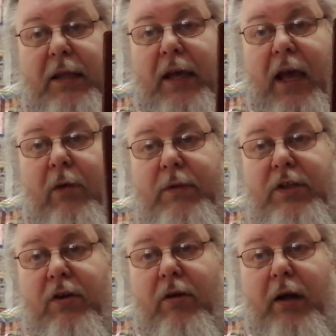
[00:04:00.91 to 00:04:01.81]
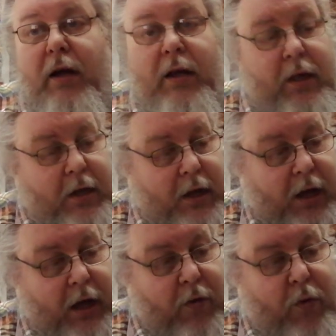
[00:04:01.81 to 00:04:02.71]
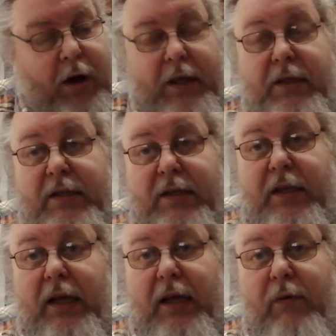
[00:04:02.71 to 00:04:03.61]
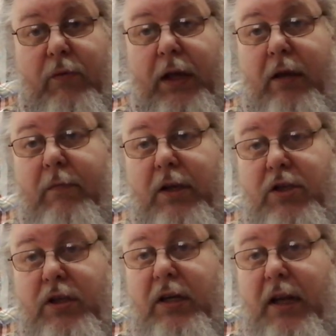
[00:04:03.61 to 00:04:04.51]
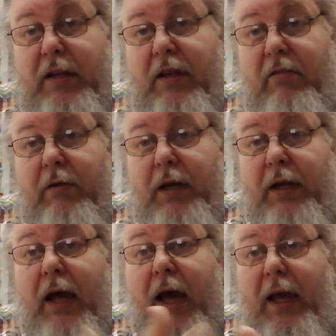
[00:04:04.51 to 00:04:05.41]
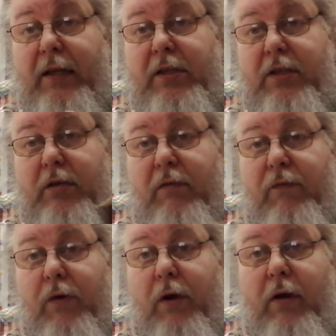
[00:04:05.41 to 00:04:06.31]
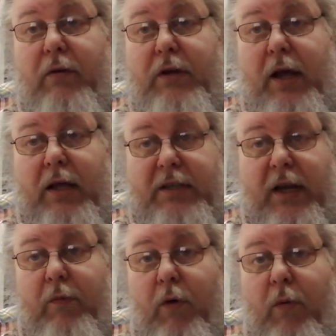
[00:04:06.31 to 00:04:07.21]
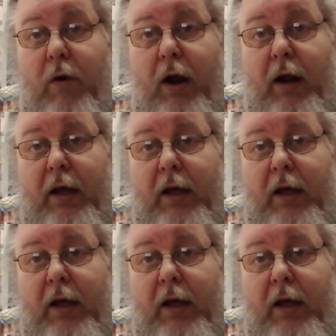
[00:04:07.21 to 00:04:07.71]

The Almazora uh, was uh, recommissioned in 1939 to for uh, Second World War.